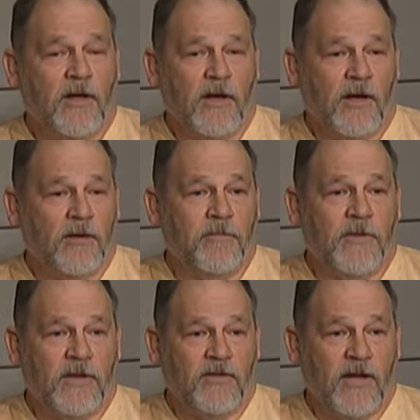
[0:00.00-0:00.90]
Um,
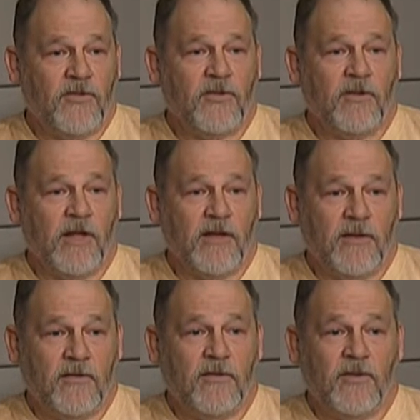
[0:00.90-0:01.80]
it takes a
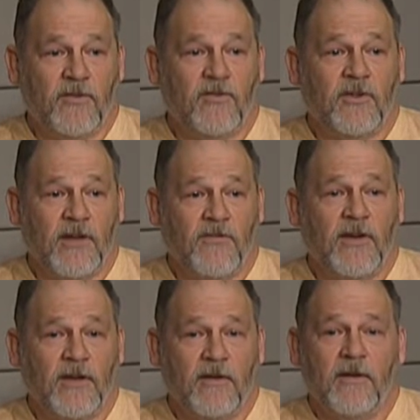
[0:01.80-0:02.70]
it, it's a
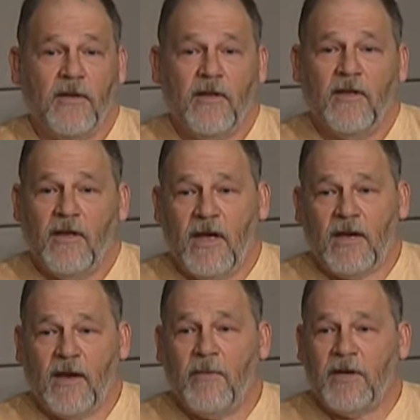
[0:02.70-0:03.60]
significant
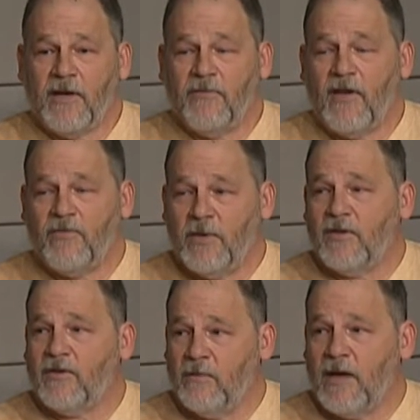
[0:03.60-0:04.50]
economic
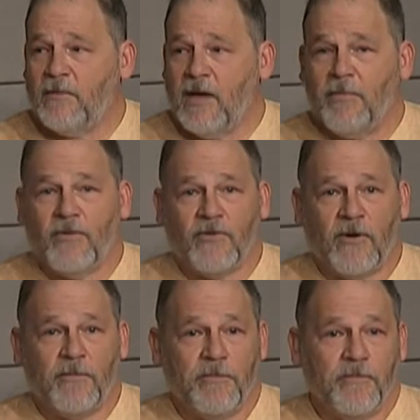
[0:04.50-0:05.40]
investment to make maple syrup.